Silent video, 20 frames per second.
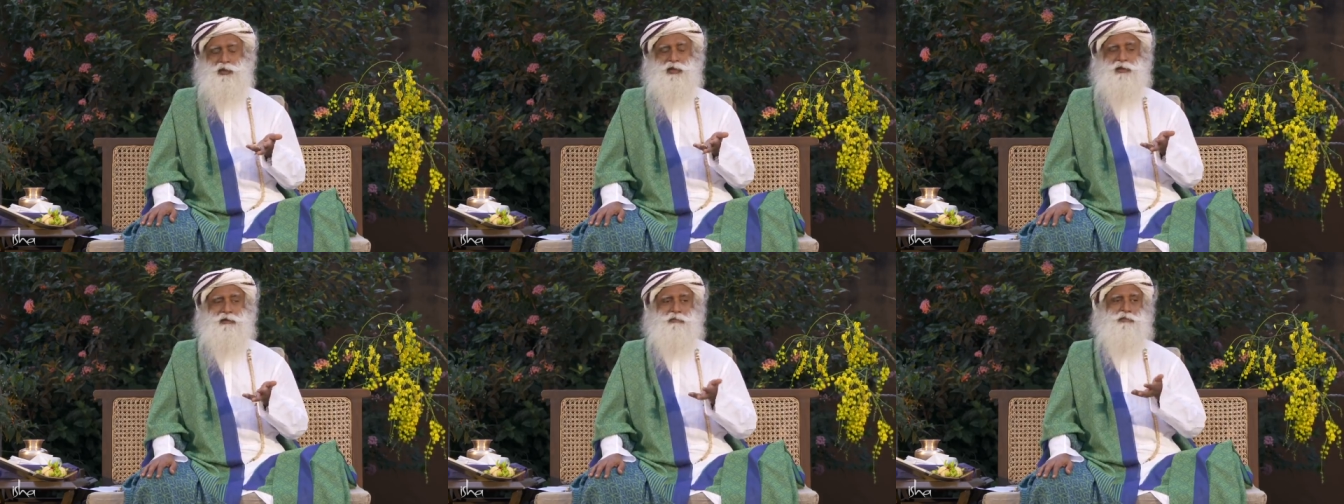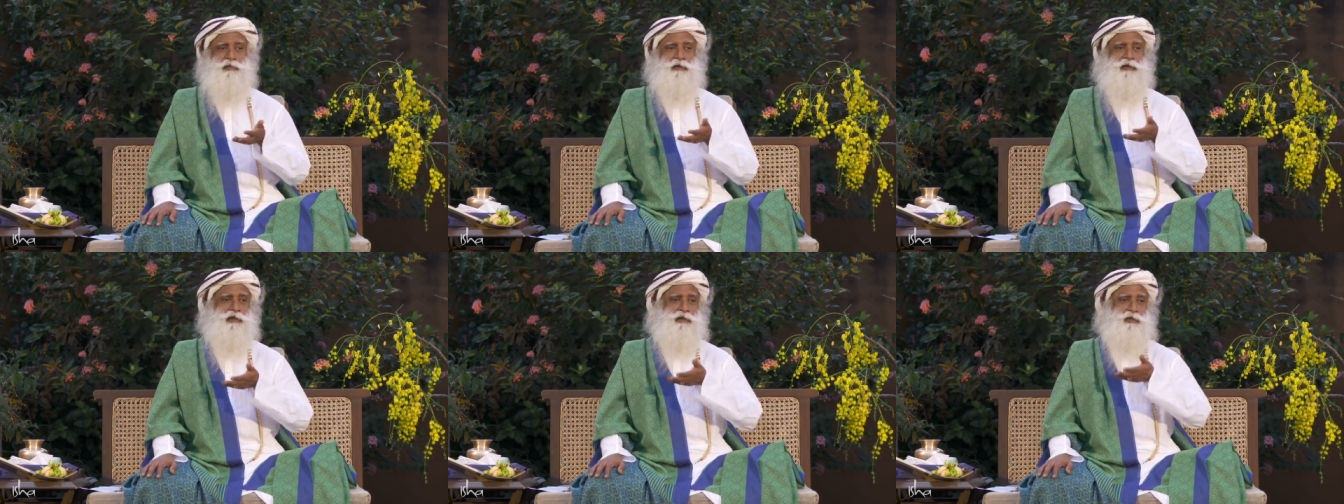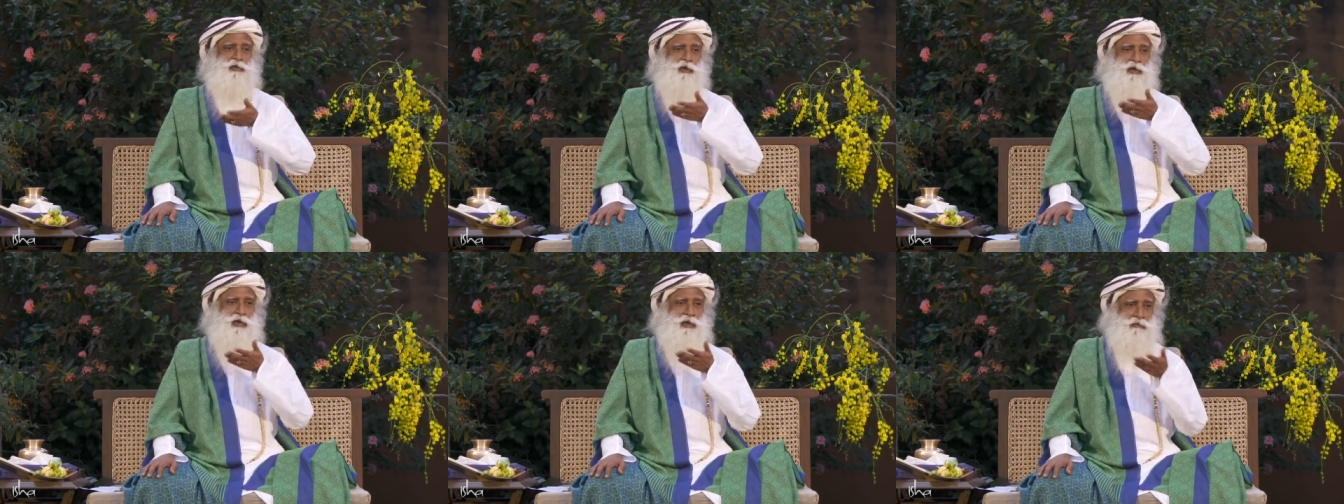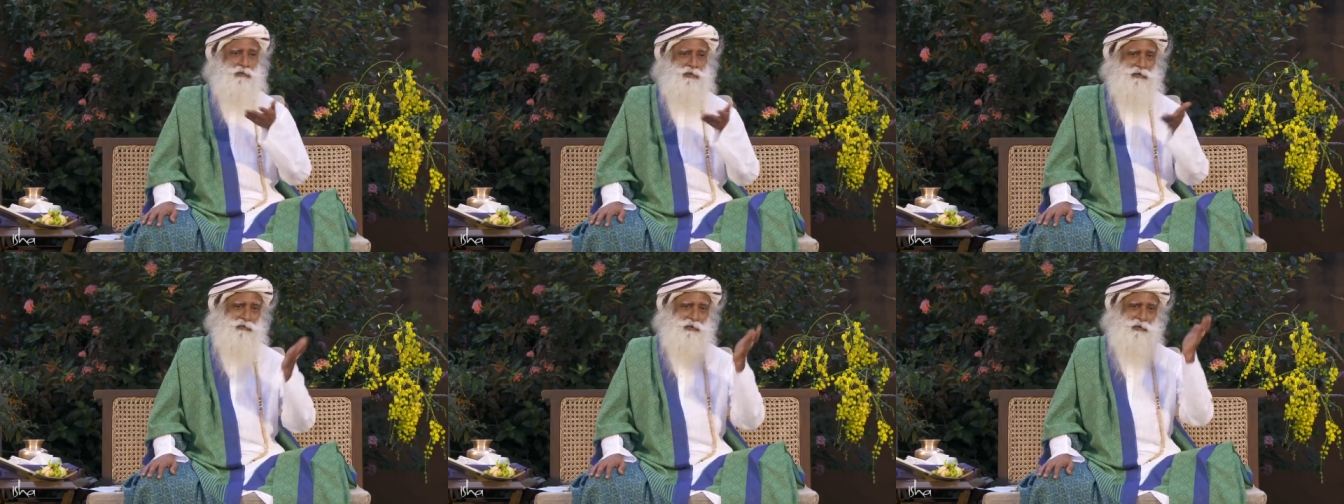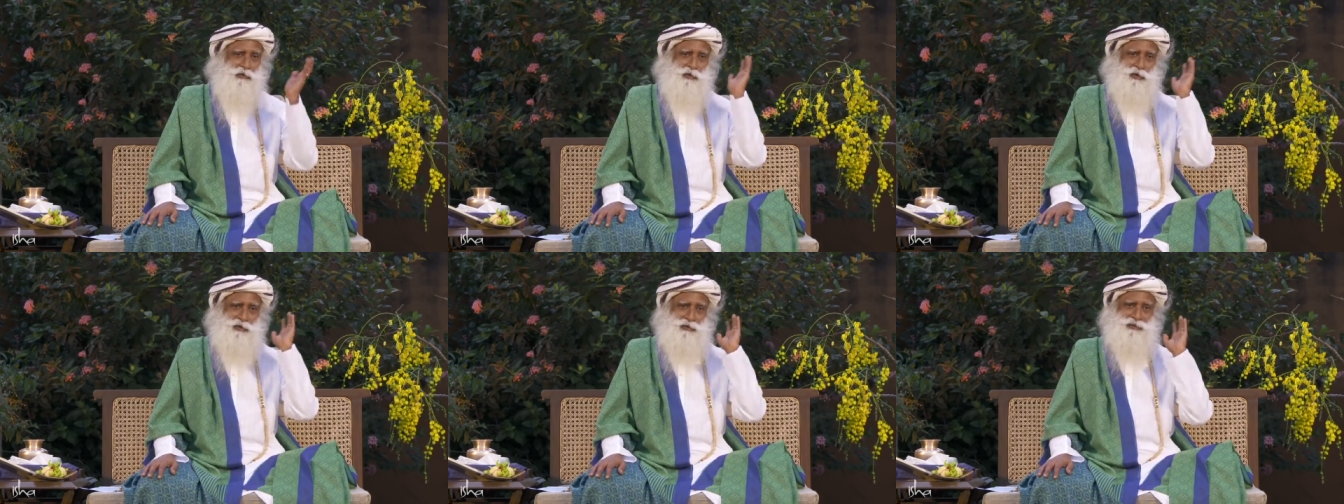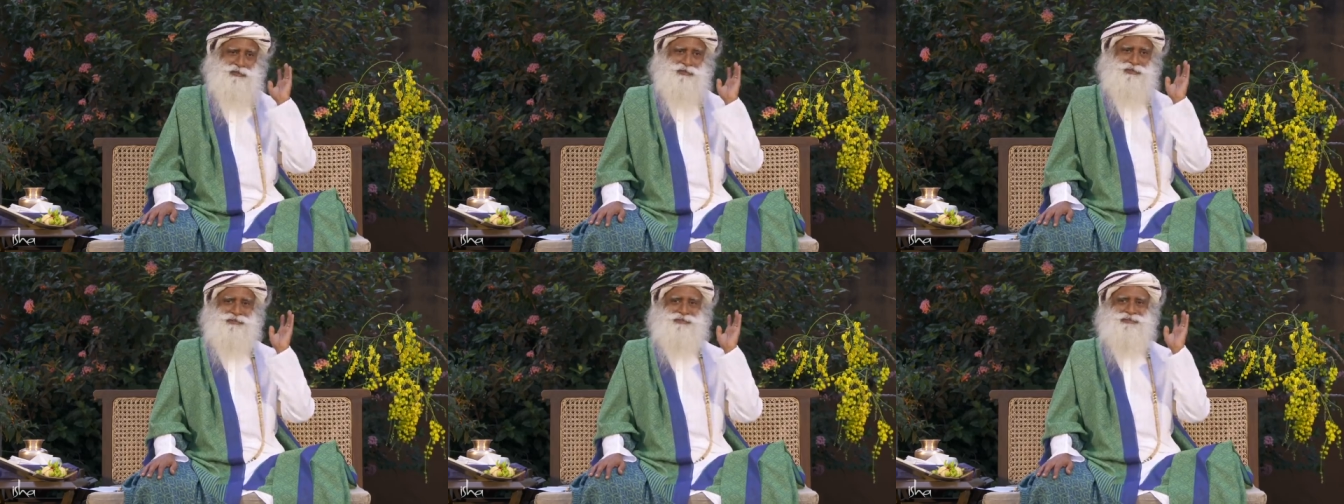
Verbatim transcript: can predict whatever we want.